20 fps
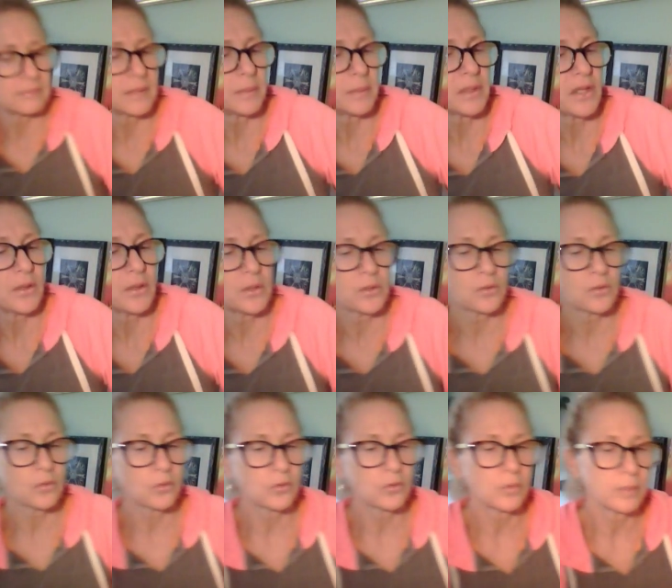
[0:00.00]
I'm going to
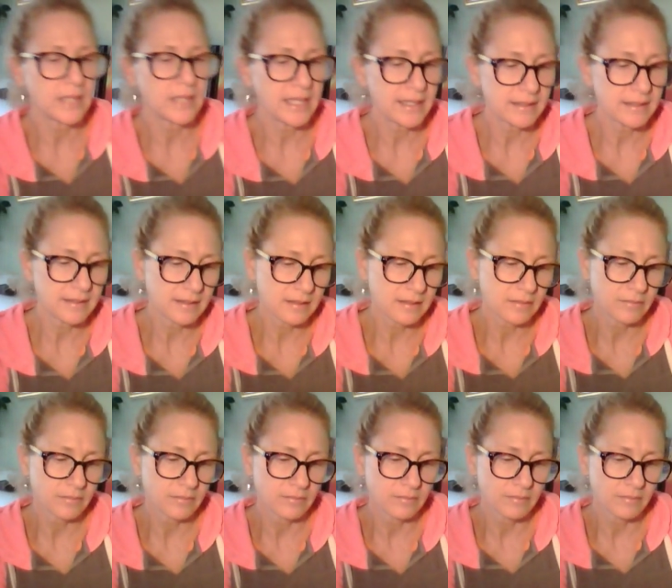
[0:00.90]
a cool place.
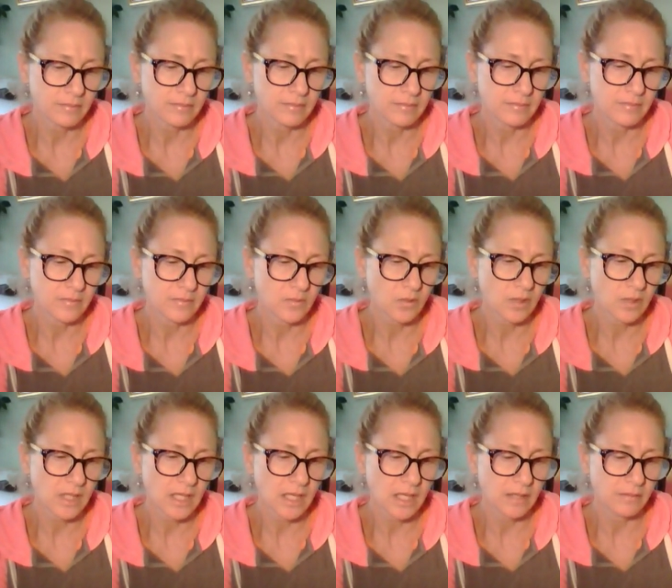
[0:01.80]

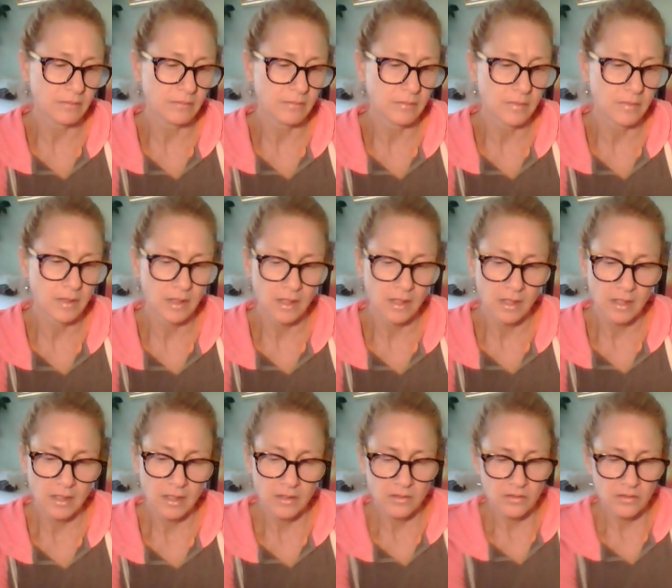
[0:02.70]
Okay.
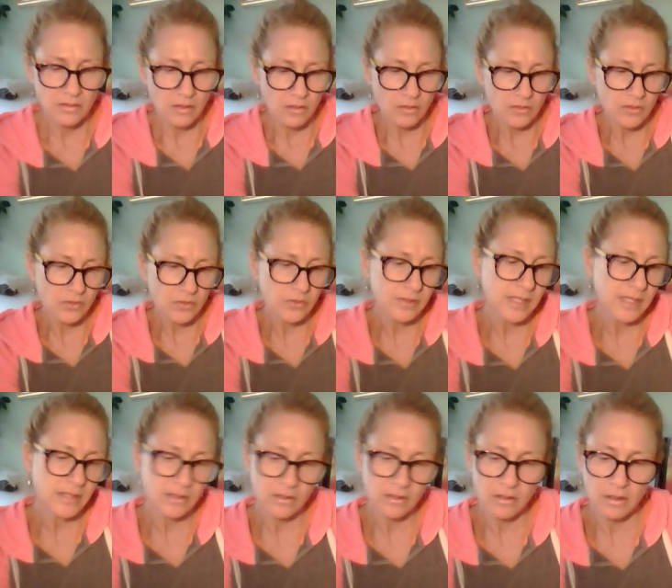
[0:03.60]
So, two
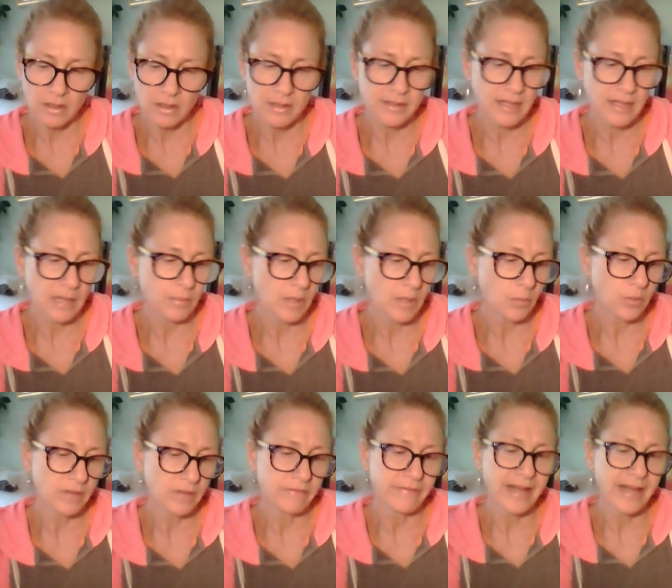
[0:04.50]
sets of cards came up.
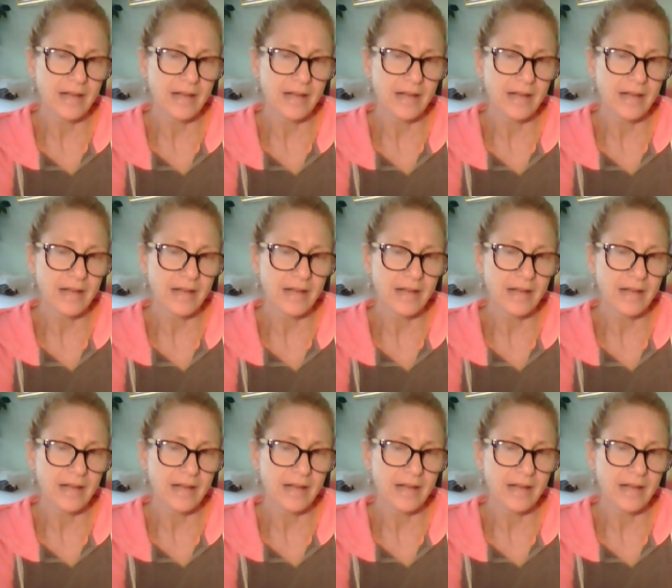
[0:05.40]
We have